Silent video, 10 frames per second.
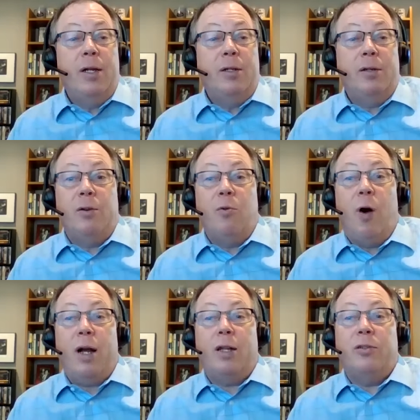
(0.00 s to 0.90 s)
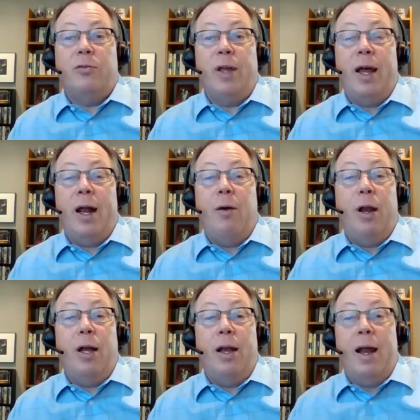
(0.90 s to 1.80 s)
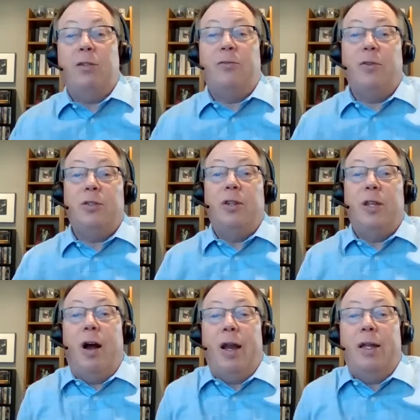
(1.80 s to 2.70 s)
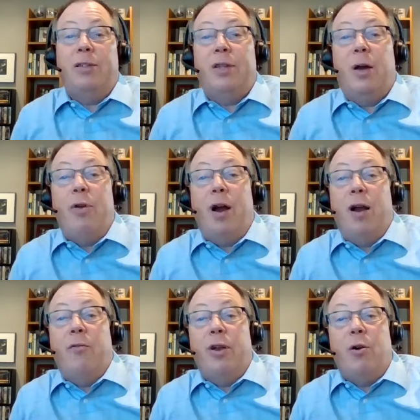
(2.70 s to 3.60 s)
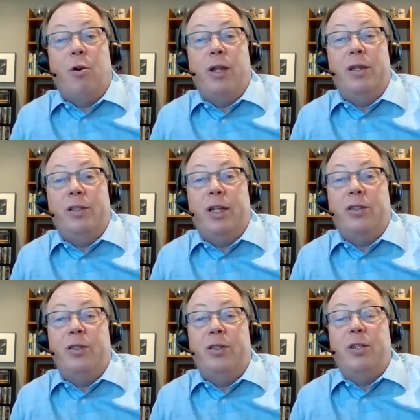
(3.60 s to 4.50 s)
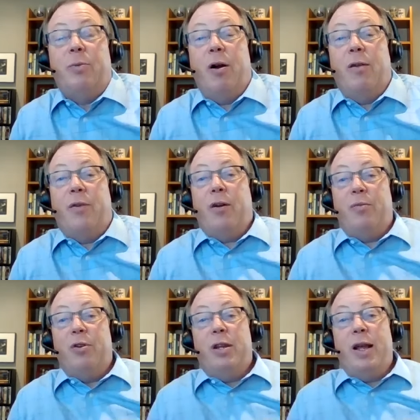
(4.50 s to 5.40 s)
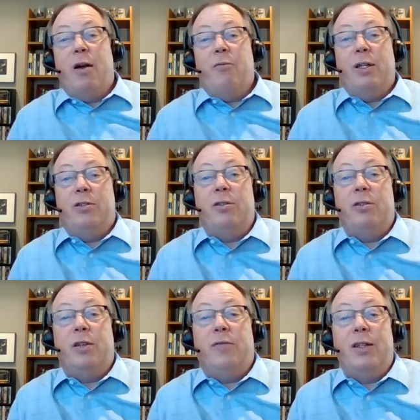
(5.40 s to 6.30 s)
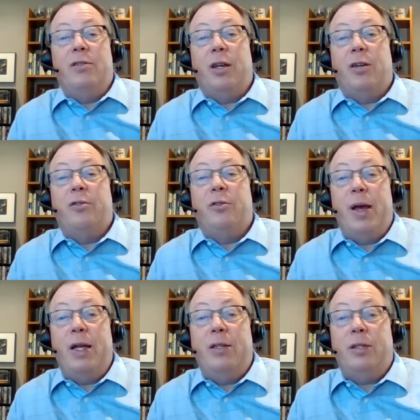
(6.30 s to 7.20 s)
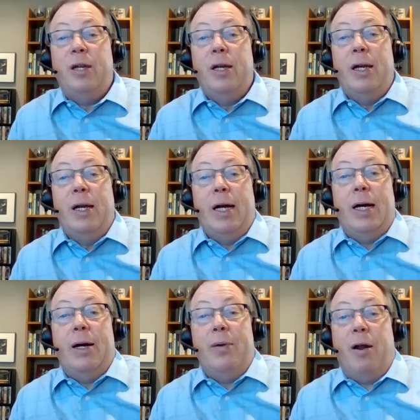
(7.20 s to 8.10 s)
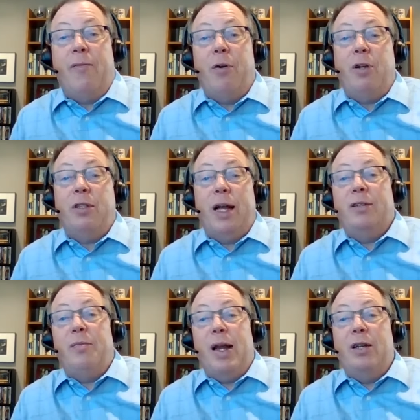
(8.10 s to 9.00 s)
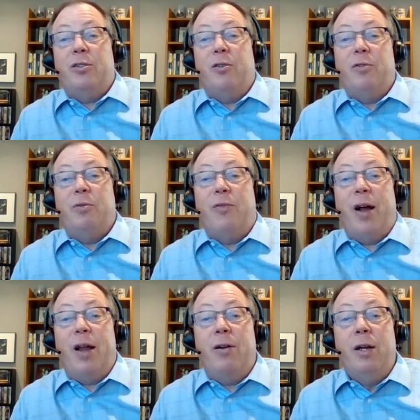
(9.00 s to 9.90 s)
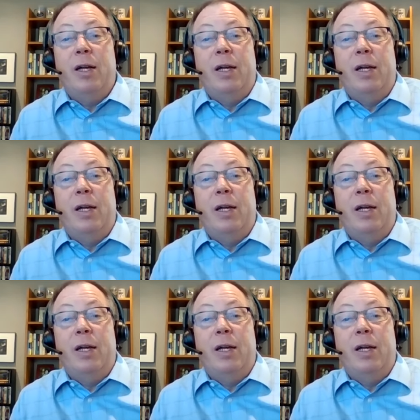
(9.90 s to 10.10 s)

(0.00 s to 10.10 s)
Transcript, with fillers: to, to, walk us through that. I want to announce first to the audience that we are recording these sessions as part of our community outreach to the defense industrial base. Uh, our focus as a managed service provider